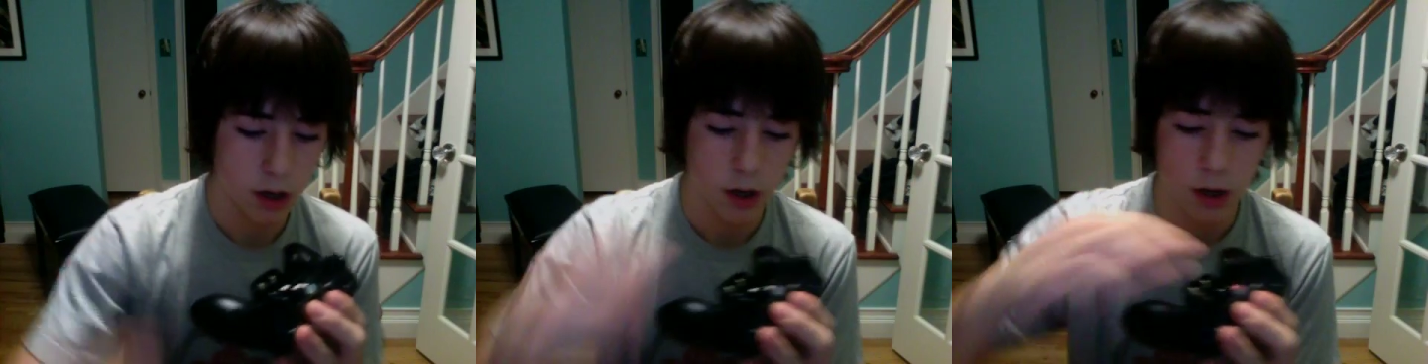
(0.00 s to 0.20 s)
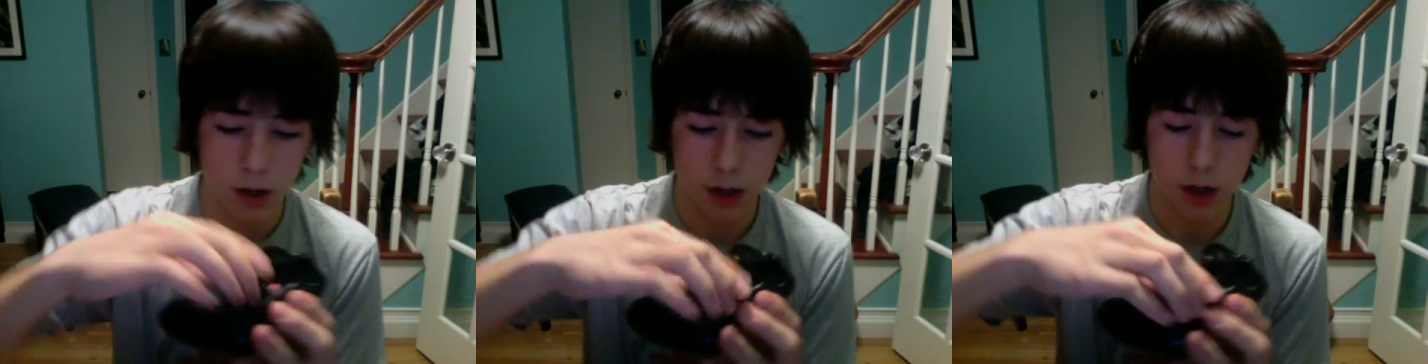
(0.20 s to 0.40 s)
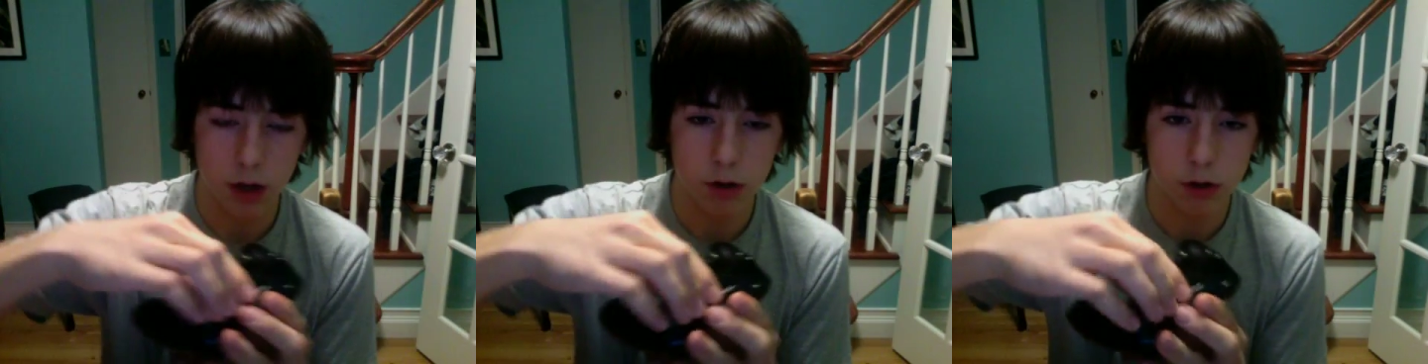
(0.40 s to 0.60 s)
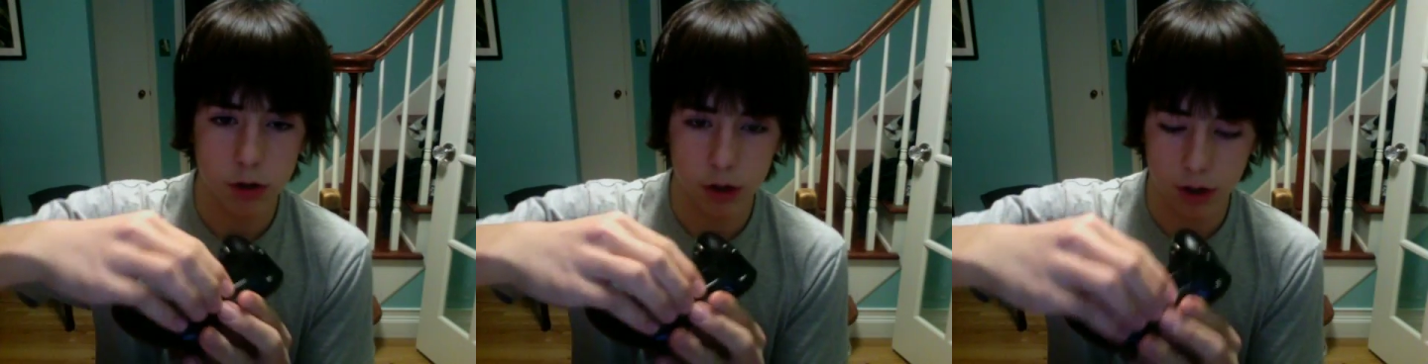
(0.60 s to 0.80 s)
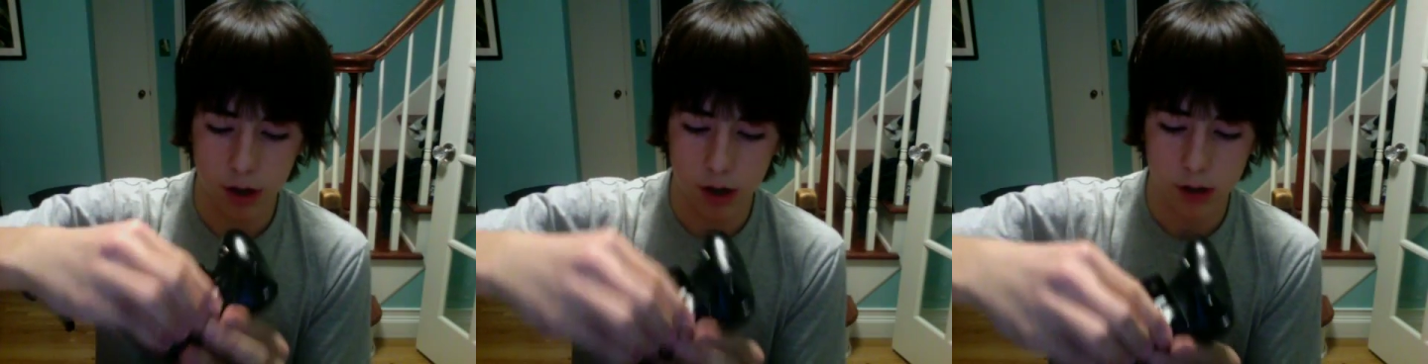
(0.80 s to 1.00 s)
Then you
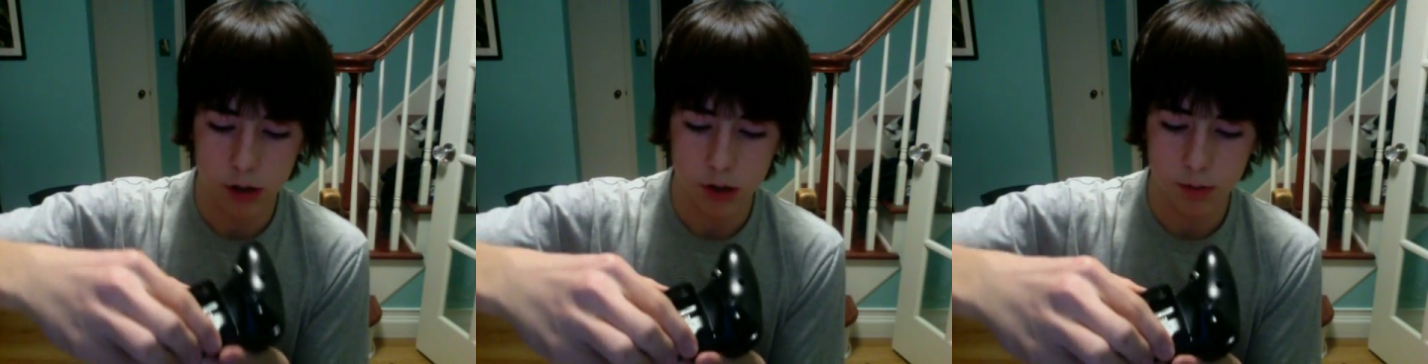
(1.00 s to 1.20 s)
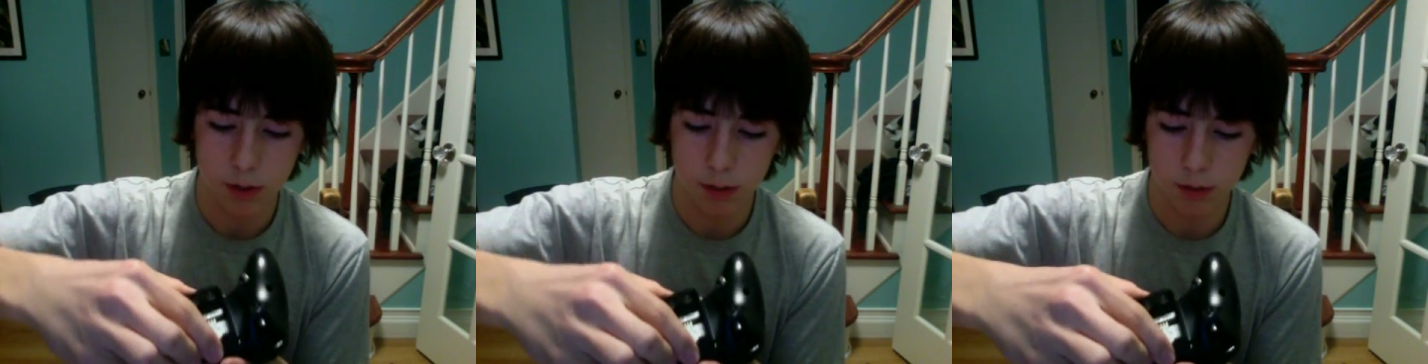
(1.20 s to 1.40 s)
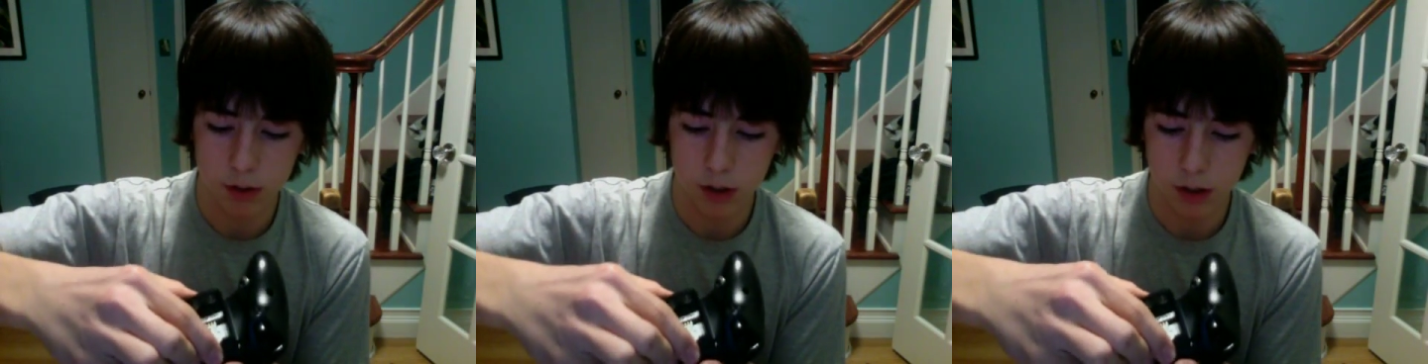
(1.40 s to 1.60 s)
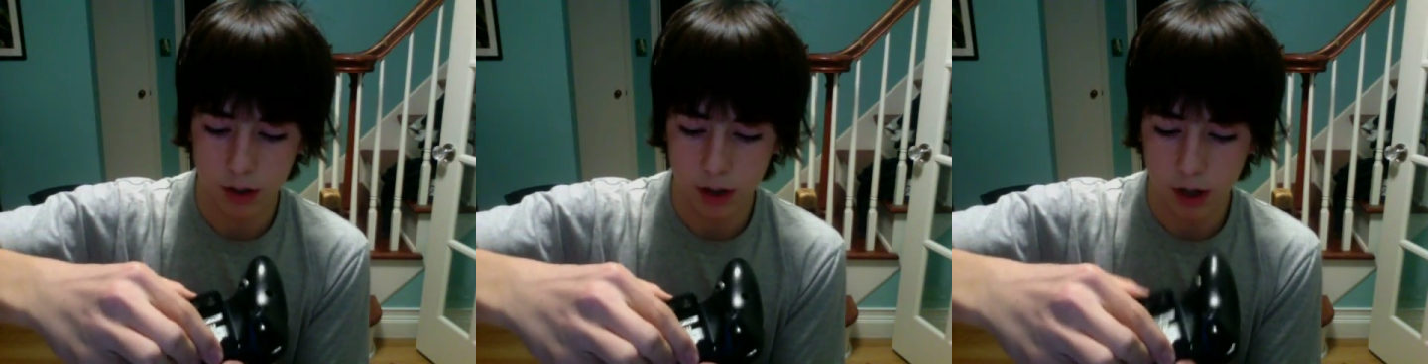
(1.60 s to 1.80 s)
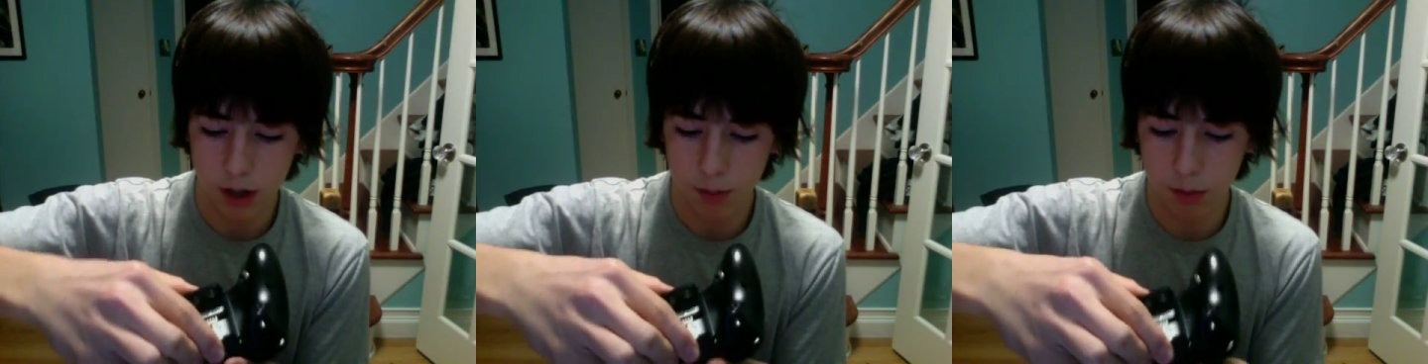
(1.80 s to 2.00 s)
should just be able to
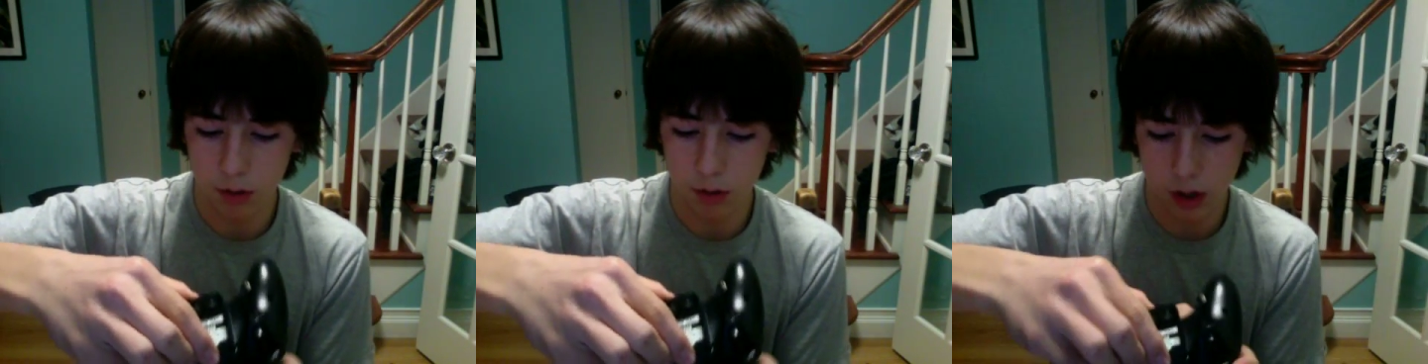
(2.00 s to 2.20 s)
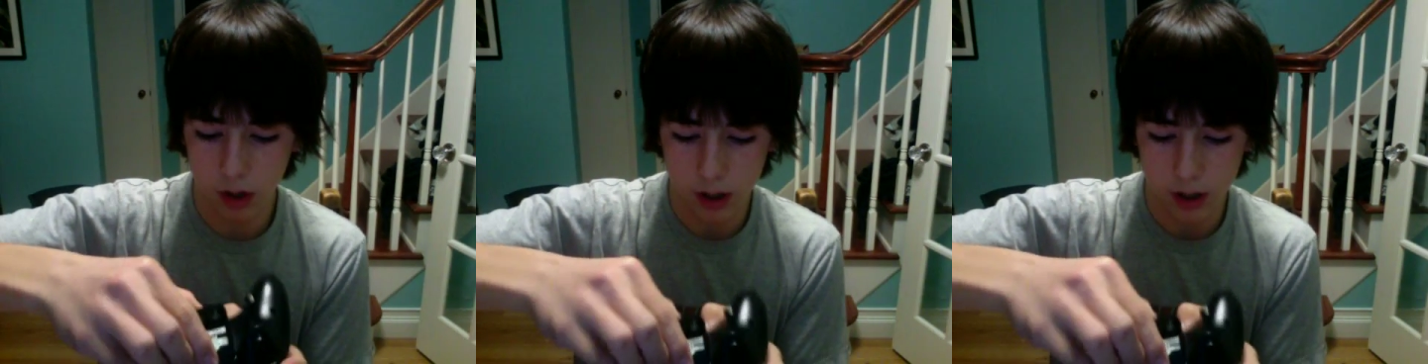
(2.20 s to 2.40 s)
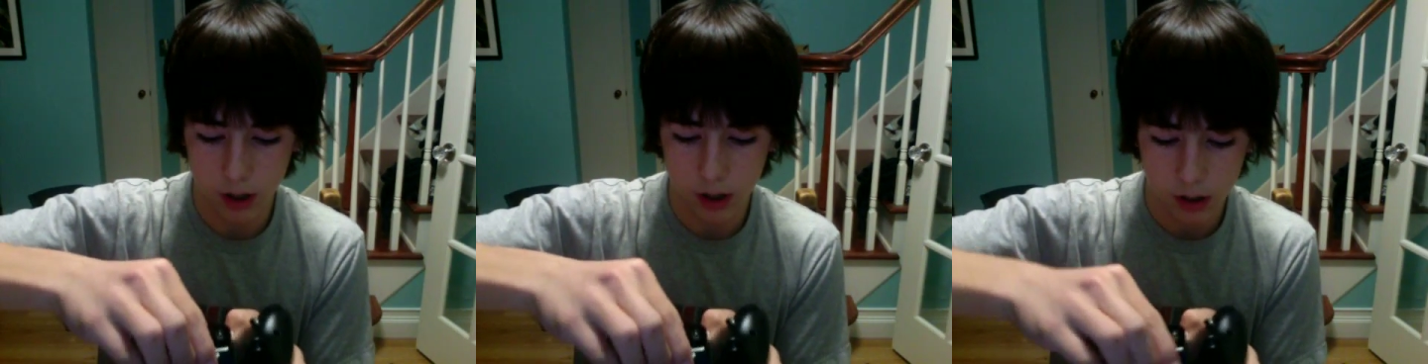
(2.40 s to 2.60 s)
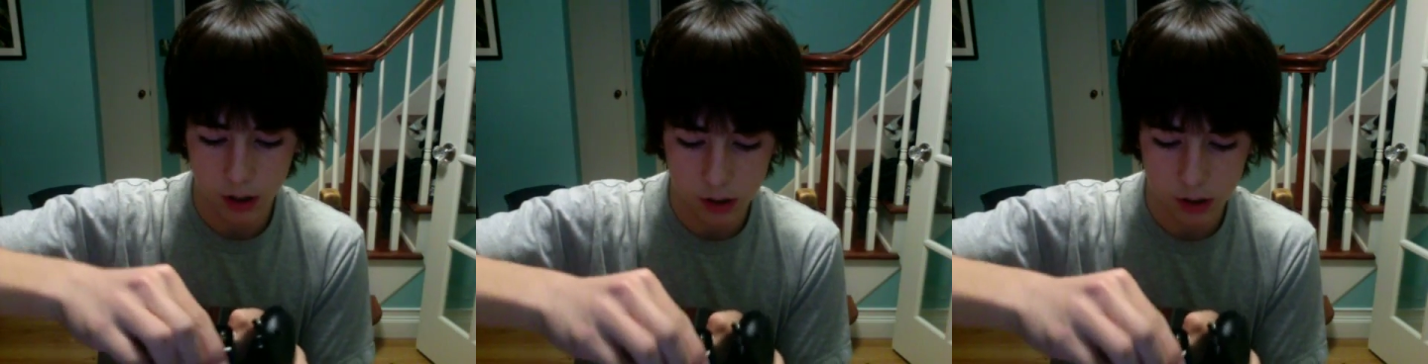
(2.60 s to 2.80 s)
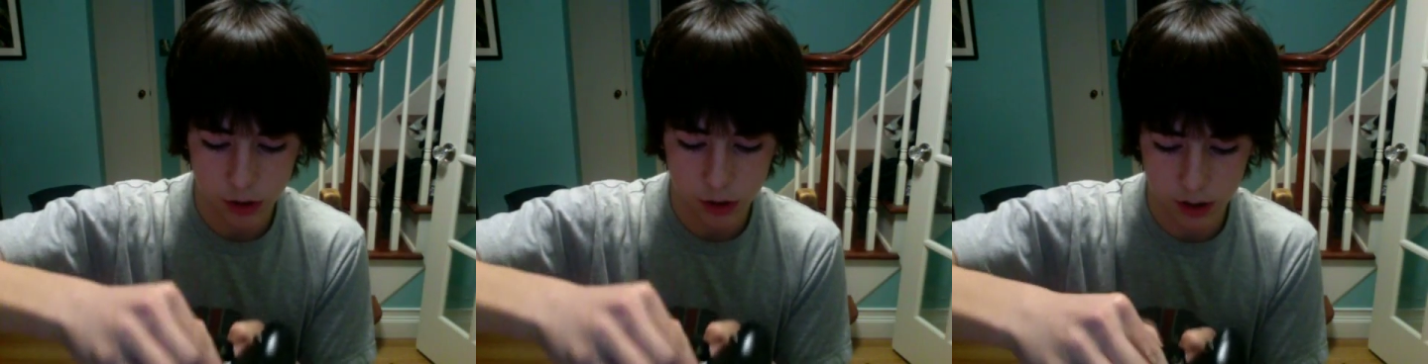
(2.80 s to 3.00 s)
kind of pull on it
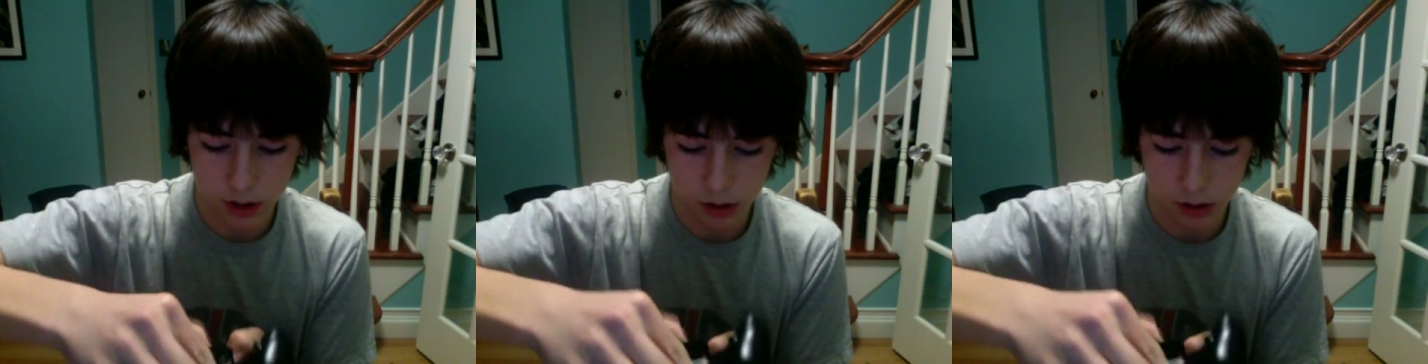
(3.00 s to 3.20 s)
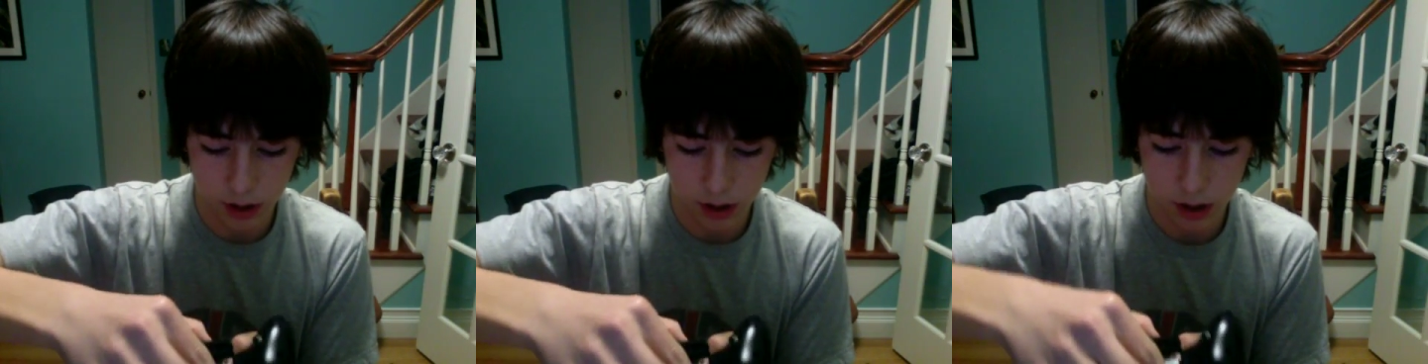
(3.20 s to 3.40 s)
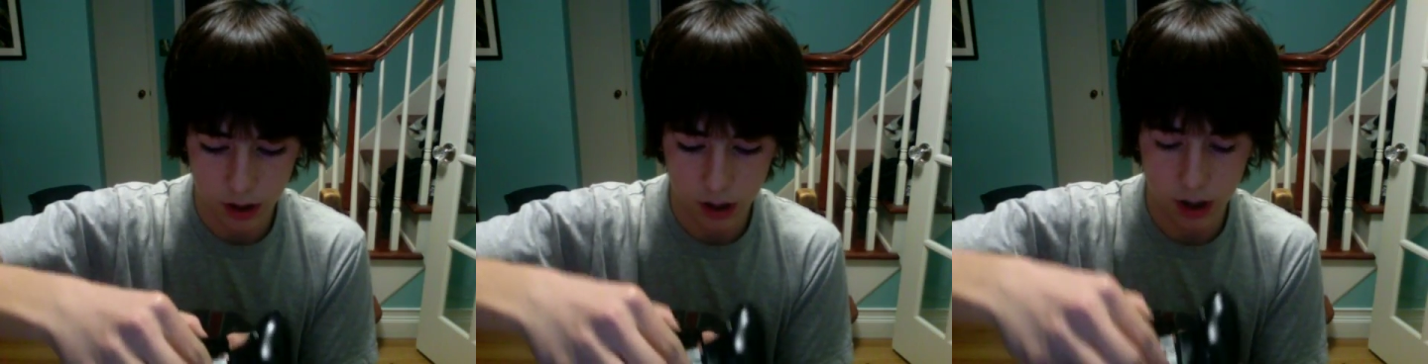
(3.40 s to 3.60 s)
gently.